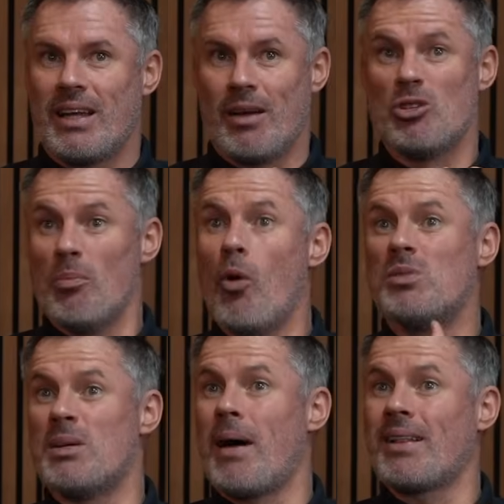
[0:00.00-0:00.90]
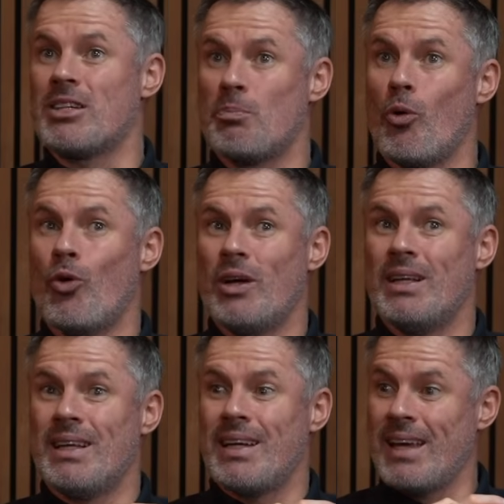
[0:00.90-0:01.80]
It was a moment of madness, but
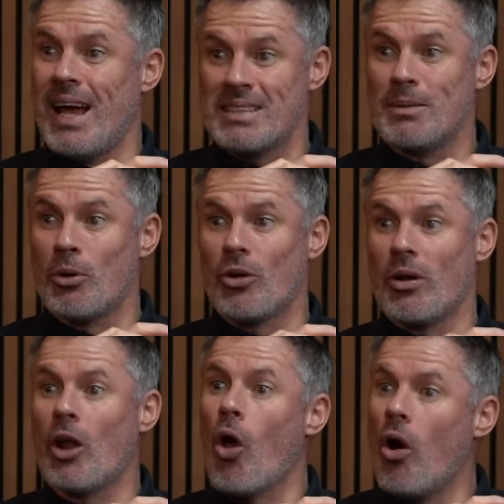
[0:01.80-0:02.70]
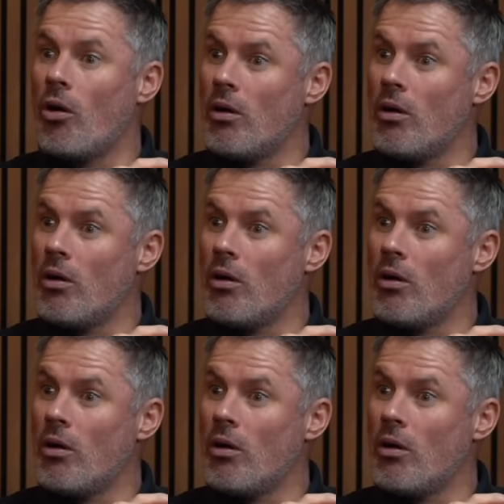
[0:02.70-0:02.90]
he has them a lot.